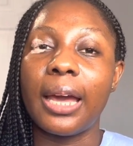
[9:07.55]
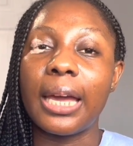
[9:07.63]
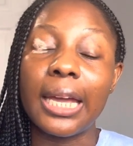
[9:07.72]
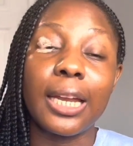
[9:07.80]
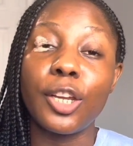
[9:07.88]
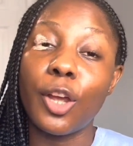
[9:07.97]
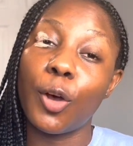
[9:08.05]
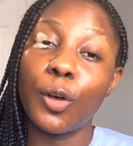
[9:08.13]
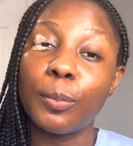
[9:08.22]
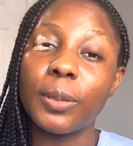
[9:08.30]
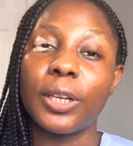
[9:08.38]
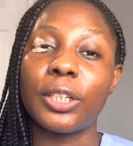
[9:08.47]
In your
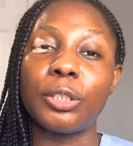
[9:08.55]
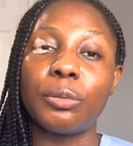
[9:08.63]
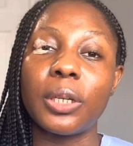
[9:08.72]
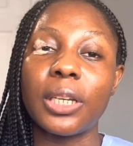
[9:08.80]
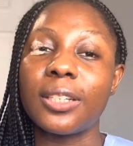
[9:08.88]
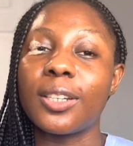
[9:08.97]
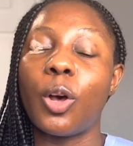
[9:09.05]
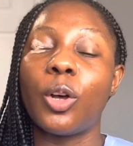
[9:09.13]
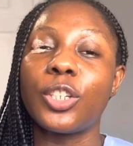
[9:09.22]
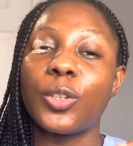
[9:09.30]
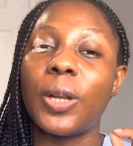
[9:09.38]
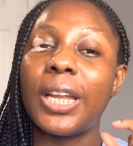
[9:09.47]
home country, it's
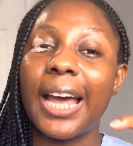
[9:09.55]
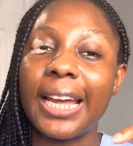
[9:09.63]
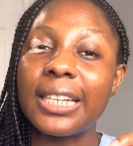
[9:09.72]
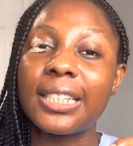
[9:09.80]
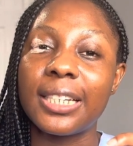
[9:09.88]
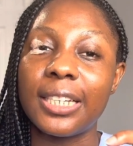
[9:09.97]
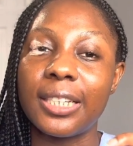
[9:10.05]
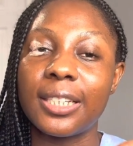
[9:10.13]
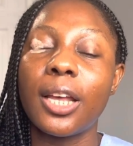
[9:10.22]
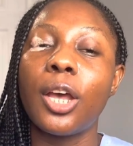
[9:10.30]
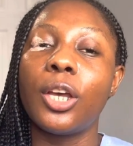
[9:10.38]
called your license.